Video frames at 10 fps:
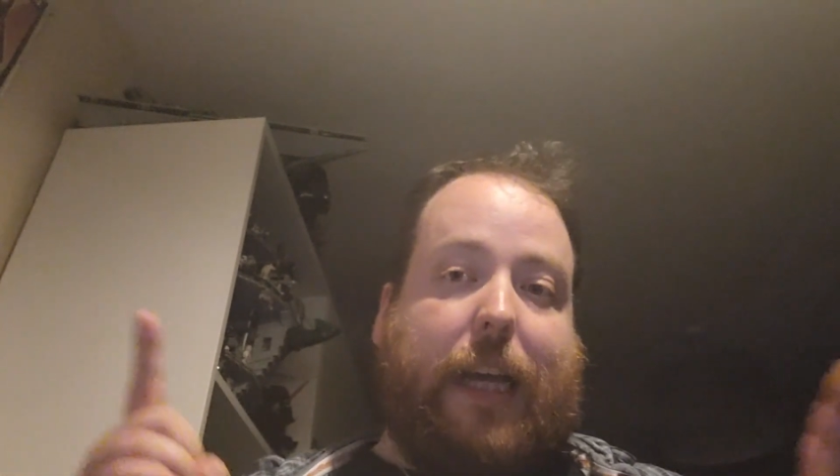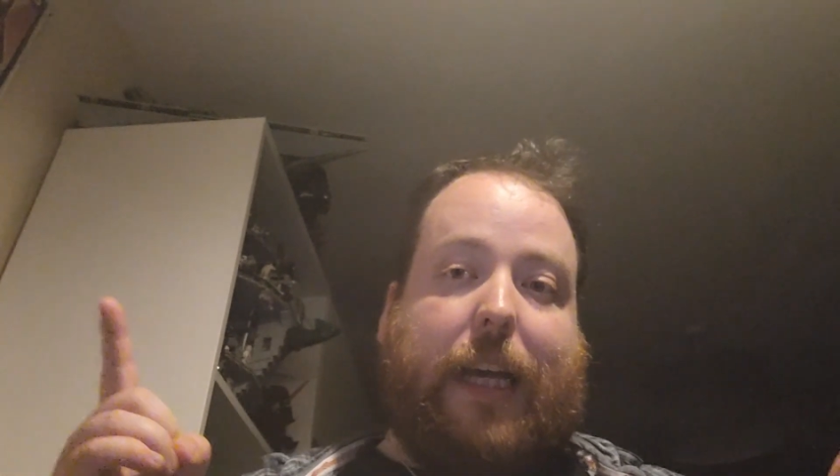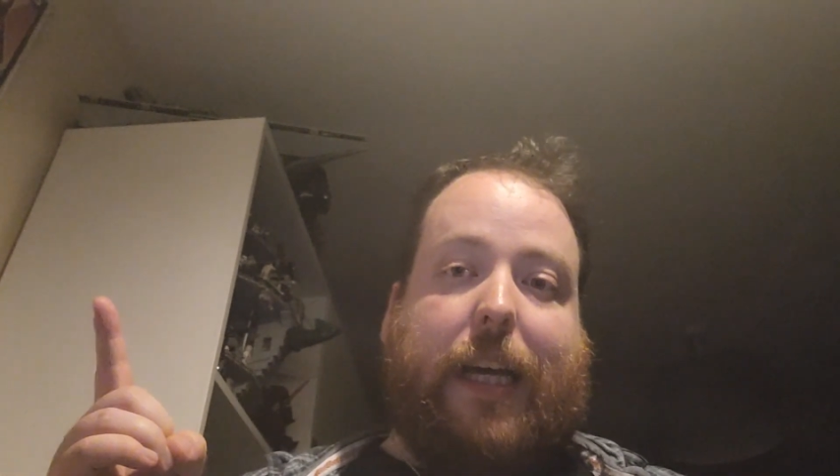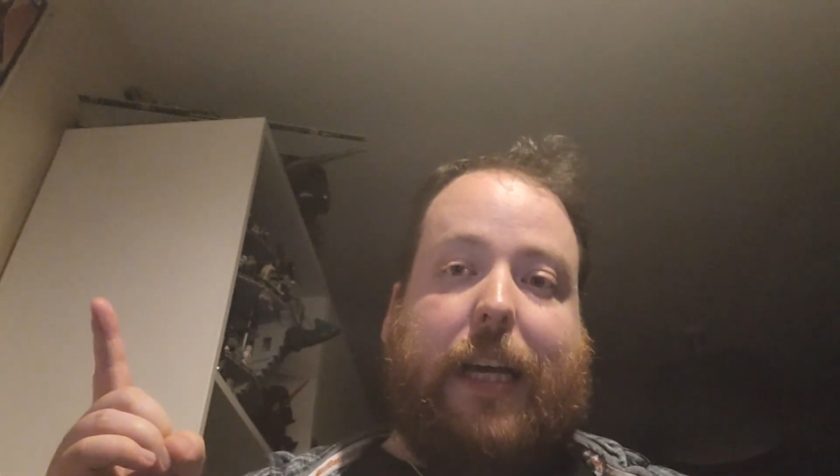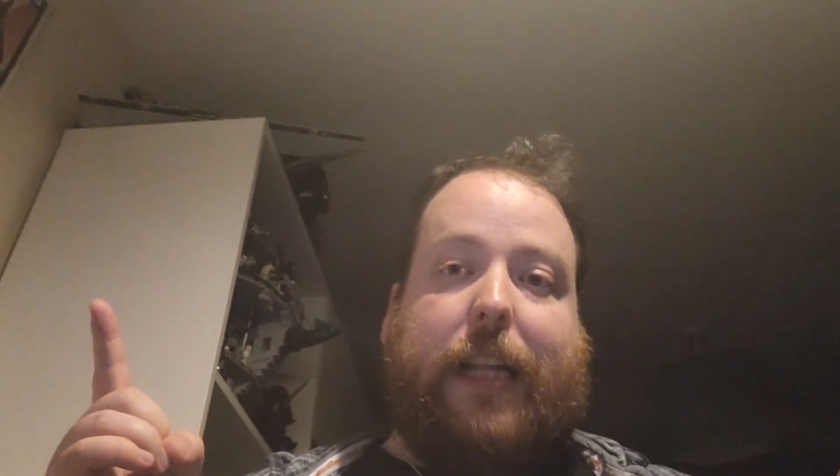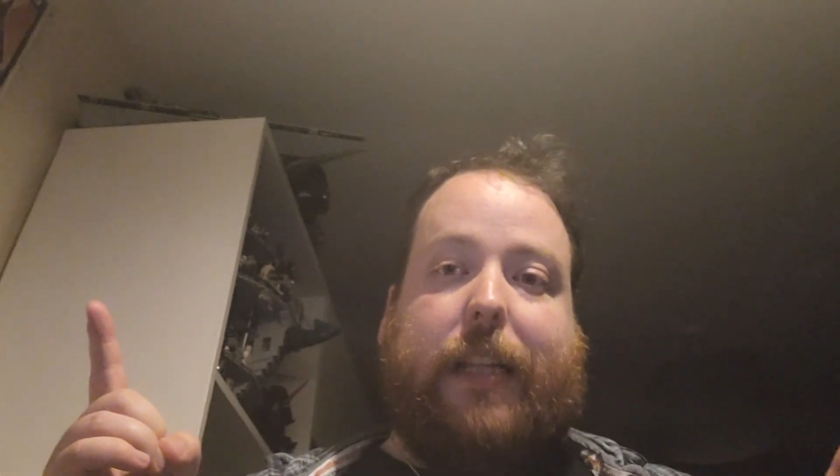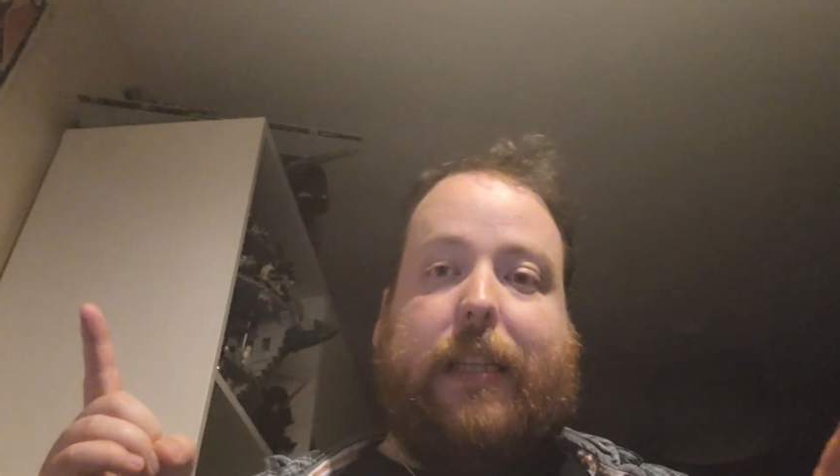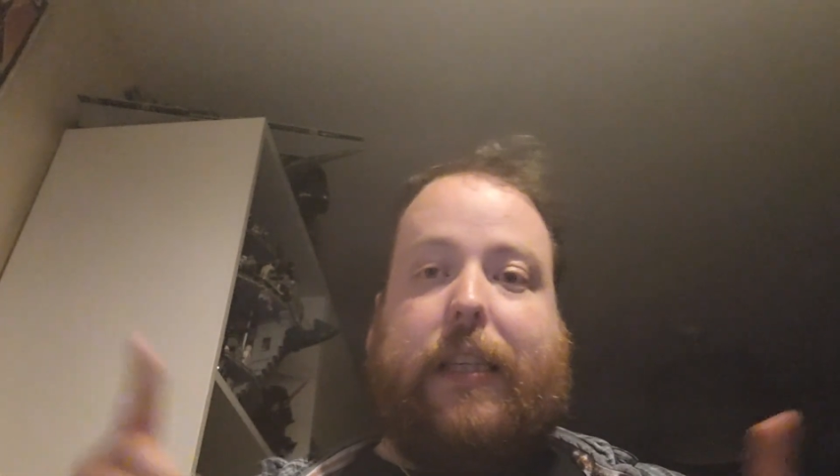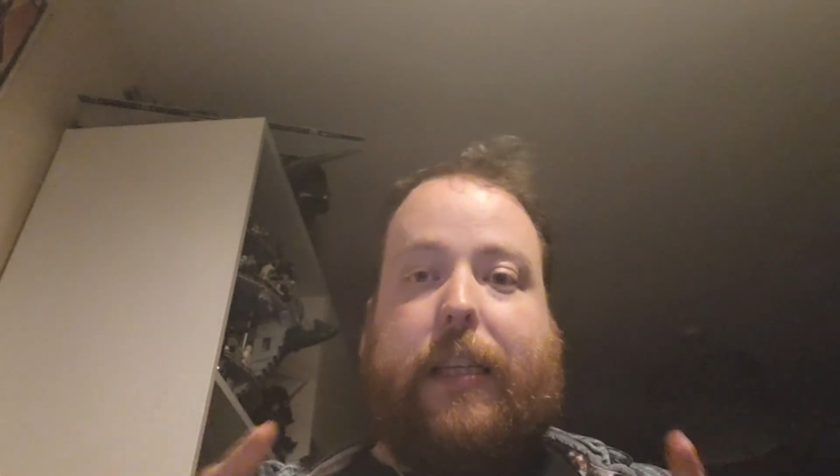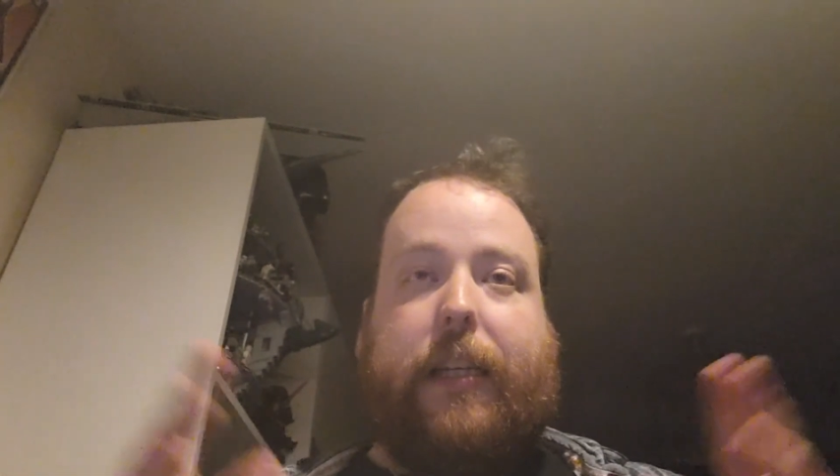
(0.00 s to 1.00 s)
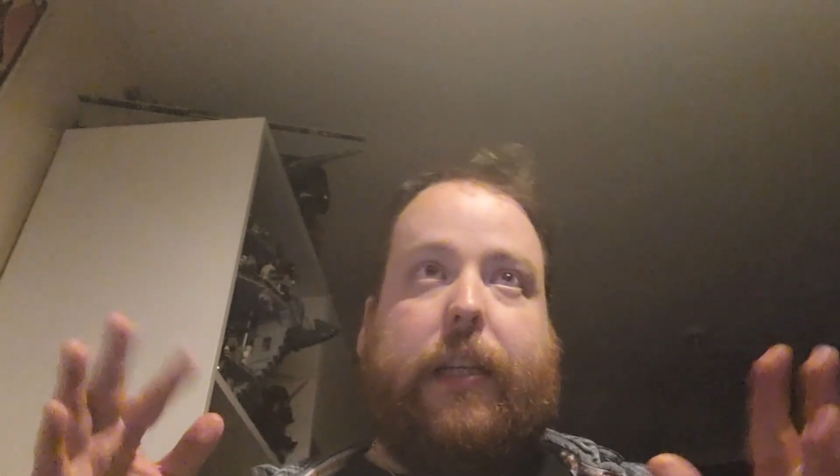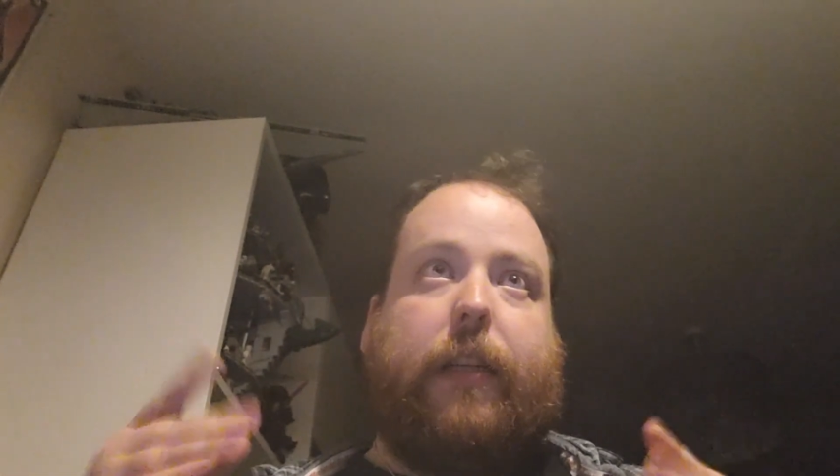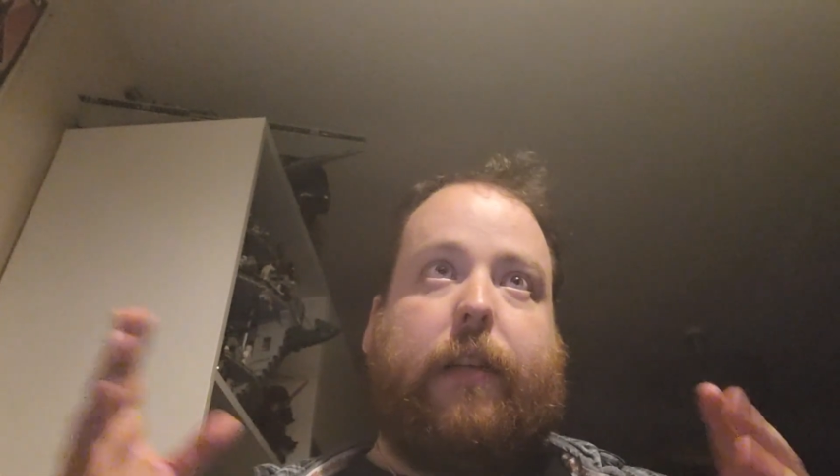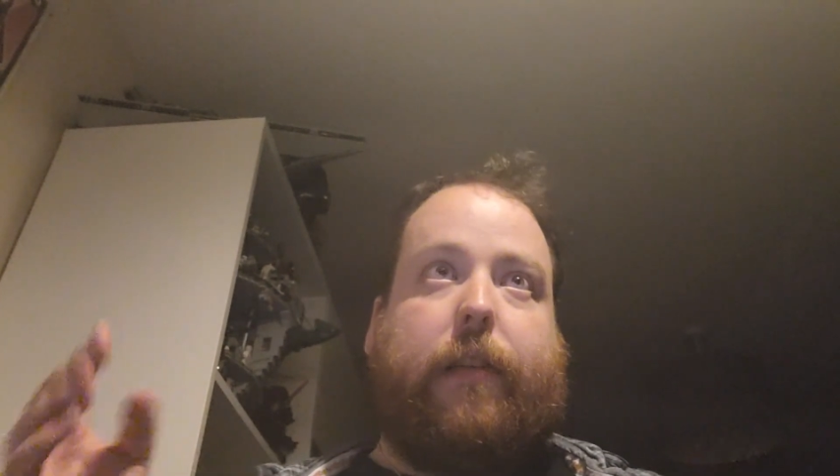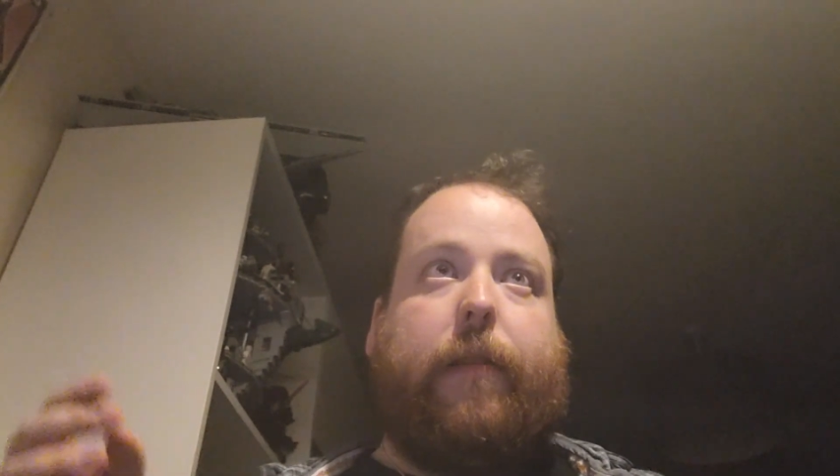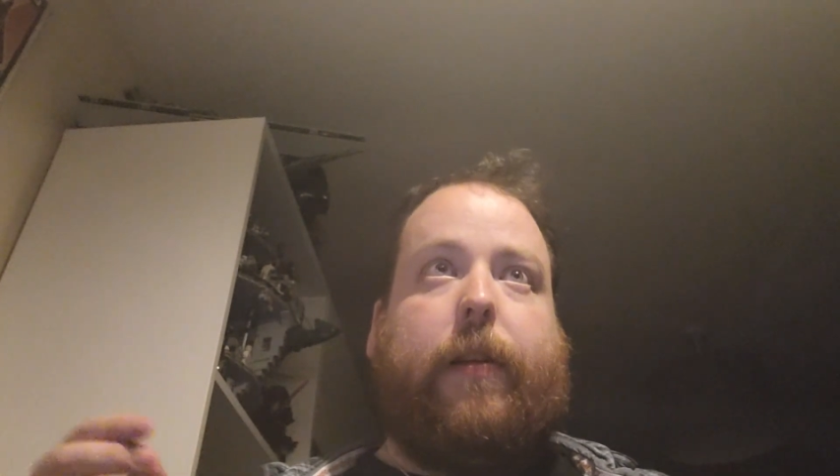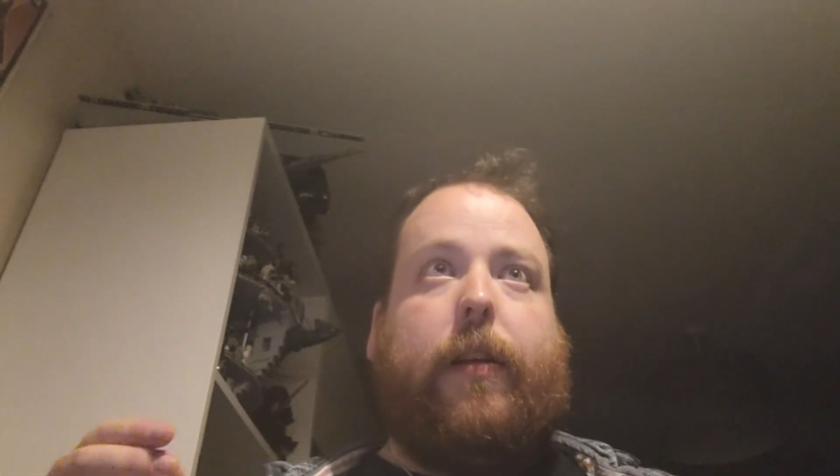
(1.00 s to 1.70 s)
and yada yada yada.